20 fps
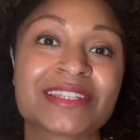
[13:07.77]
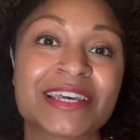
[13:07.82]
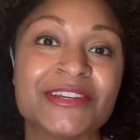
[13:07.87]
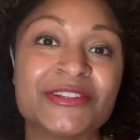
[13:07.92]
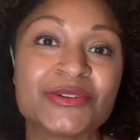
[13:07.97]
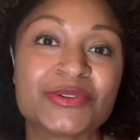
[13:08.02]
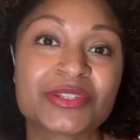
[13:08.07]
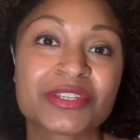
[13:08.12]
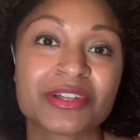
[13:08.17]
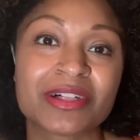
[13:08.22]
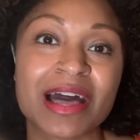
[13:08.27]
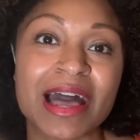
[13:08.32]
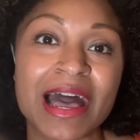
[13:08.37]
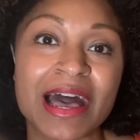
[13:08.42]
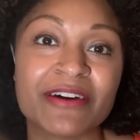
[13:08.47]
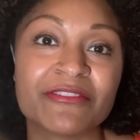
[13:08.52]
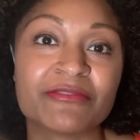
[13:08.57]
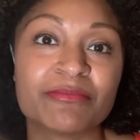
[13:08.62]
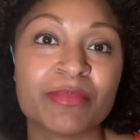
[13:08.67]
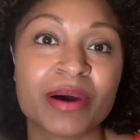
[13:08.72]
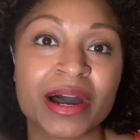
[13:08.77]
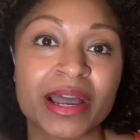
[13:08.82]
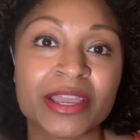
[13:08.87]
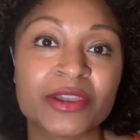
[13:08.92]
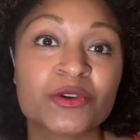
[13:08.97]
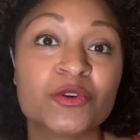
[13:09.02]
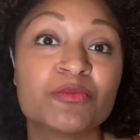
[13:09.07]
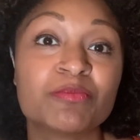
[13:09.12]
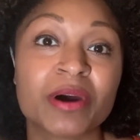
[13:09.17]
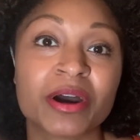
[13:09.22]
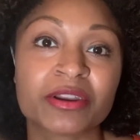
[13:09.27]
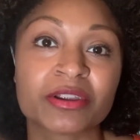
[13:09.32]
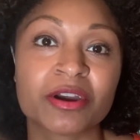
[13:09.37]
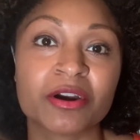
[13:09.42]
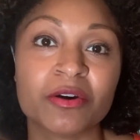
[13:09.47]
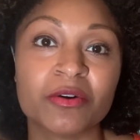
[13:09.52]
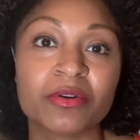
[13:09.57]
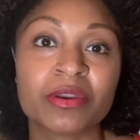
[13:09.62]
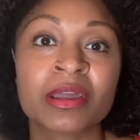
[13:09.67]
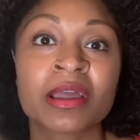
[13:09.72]
I do still have my coupon
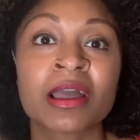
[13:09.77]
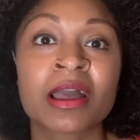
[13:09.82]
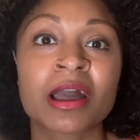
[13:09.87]
code